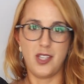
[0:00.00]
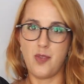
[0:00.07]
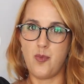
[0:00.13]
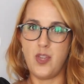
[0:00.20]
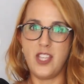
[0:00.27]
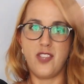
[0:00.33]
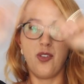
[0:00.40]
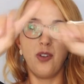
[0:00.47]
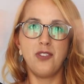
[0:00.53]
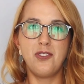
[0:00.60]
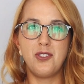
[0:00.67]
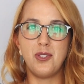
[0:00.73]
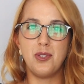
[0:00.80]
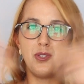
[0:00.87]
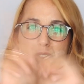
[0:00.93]
we
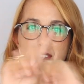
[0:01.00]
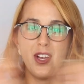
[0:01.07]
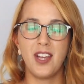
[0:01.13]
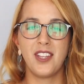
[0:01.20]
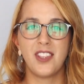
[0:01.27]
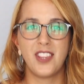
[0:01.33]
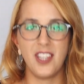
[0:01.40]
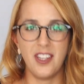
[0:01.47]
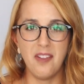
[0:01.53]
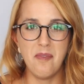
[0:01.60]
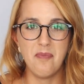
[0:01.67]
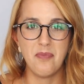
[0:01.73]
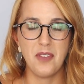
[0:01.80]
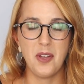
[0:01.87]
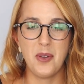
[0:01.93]
don't use the,
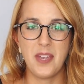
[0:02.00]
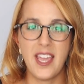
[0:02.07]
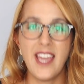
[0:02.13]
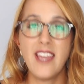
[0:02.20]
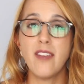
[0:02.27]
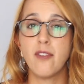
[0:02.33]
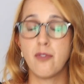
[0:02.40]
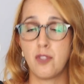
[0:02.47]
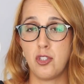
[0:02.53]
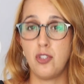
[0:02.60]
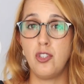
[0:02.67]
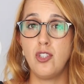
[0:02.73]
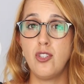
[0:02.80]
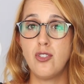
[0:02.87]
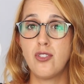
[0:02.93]
okay? To
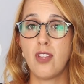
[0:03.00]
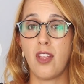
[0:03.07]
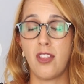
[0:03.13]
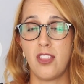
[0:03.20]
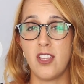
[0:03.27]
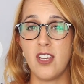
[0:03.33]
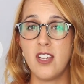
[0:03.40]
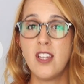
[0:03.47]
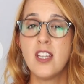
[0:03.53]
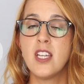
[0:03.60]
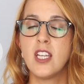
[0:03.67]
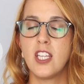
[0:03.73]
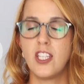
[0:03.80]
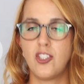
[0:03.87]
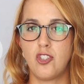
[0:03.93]
use the,
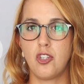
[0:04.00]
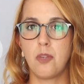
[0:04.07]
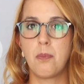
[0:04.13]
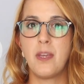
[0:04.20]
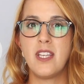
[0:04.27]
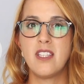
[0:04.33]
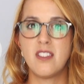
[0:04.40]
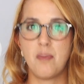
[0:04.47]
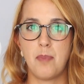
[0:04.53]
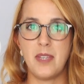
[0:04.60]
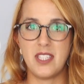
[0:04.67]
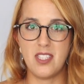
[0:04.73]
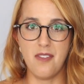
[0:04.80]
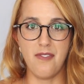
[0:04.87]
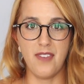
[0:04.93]
it should be
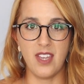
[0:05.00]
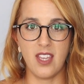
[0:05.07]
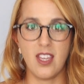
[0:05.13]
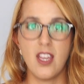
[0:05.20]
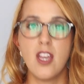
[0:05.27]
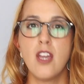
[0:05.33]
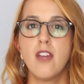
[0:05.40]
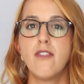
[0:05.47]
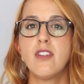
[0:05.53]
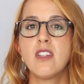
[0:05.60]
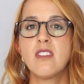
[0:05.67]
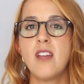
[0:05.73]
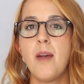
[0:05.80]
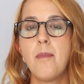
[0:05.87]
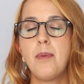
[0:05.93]
specific. For
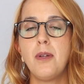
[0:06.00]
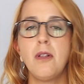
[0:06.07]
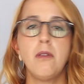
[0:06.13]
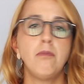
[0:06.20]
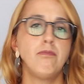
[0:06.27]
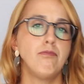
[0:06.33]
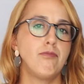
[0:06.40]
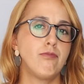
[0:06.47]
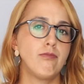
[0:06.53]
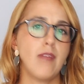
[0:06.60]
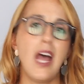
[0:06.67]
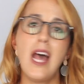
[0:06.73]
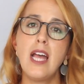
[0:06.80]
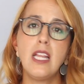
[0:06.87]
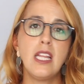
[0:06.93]
example,
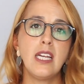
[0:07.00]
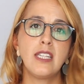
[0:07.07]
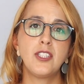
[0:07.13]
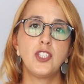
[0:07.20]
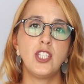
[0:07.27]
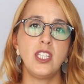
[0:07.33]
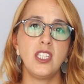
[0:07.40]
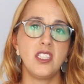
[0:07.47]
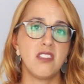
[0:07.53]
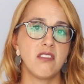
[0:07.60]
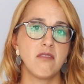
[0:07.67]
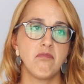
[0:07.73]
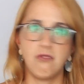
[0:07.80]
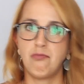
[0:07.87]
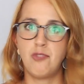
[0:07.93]
I like cheese,
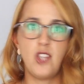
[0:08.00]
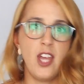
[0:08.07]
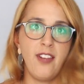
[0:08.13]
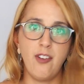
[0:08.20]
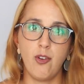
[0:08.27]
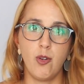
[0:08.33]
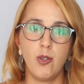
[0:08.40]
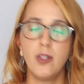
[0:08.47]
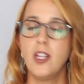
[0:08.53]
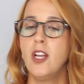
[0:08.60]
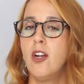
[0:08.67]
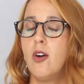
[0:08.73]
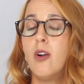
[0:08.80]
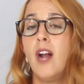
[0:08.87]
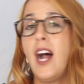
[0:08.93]
general.
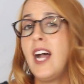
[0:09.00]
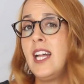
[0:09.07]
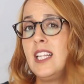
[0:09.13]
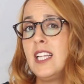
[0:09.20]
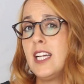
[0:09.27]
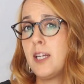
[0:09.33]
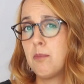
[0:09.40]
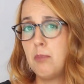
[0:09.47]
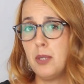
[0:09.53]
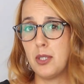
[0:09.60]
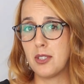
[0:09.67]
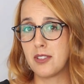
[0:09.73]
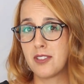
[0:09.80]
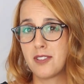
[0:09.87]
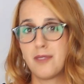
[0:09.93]
Or I like
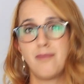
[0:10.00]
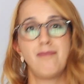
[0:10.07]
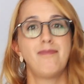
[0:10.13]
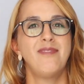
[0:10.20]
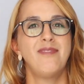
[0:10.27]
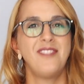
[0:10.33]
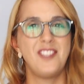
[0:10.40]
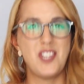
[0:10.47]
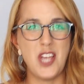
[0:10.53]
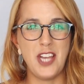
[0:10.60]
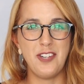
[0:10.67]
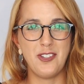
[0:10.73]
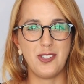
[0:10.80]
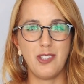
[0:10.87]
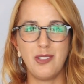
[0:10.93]
books,
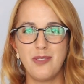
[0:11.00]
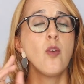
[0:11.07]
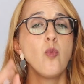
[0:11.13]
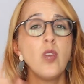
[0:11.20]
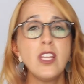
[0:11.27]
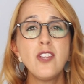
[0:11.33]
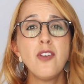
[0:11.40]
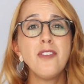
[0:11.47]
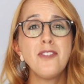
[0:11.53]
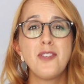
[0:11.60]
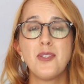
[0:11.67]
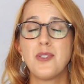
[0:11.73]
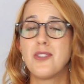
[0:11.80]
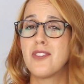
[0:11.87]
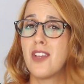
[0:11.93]
general. We don't
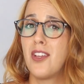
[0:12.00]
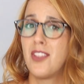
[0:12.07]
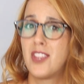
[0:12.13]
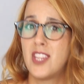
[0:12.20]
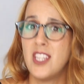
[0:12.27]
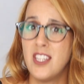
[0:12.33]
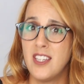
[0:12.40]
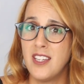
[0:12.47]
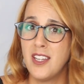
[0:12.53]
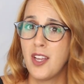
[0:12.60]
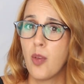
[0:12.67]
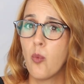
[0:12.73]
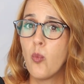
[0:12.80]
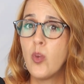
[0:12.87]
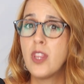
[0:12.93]
use the
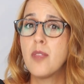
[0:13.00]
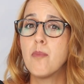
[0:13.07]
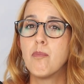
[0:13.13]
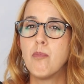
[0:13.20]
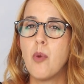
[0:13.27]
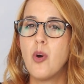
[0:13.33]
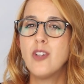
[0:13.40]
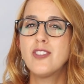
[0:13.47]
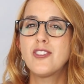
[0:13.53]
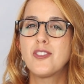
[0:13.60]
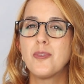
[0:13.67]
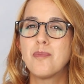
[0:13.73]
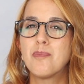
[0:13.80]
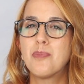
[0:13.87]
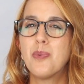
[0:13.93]
with most
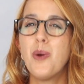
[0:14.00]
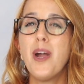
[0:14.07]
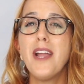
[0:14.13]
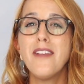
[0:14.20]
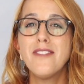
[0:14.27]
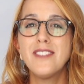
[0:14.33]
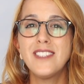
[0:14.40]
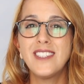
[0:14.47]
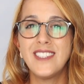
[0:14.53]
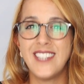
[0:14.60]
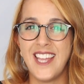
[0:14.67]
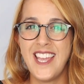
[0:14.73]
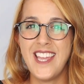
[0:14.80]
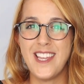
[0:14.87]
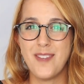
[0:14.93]
private
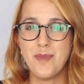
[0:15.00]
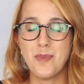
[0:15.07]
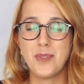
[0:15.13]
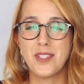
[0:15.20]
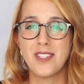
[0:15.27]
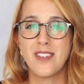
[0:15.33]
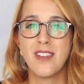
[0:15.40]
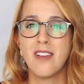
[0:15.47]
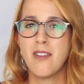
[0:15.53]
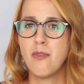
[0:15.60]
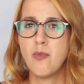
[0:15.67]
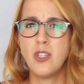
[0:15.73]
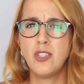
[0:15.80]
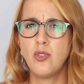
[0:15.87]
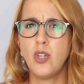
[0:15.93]
names.
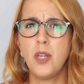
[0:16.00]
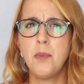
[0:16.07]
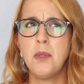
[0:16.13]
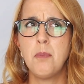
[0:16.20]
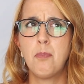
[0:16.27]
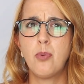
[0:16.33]
What do I mean